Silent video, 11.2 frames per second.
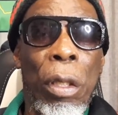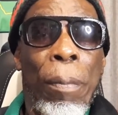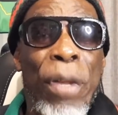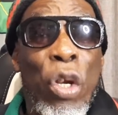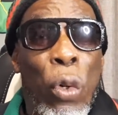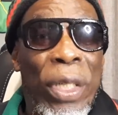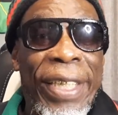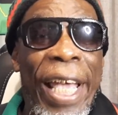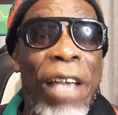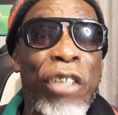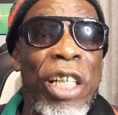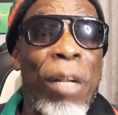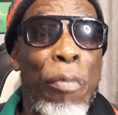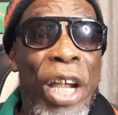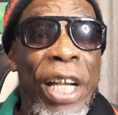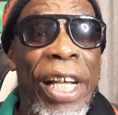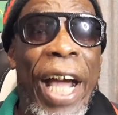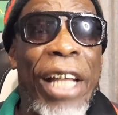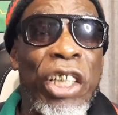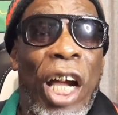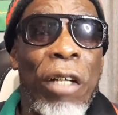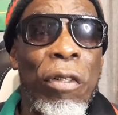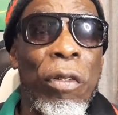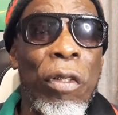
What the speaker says: I know, say, if she did bring the ganja,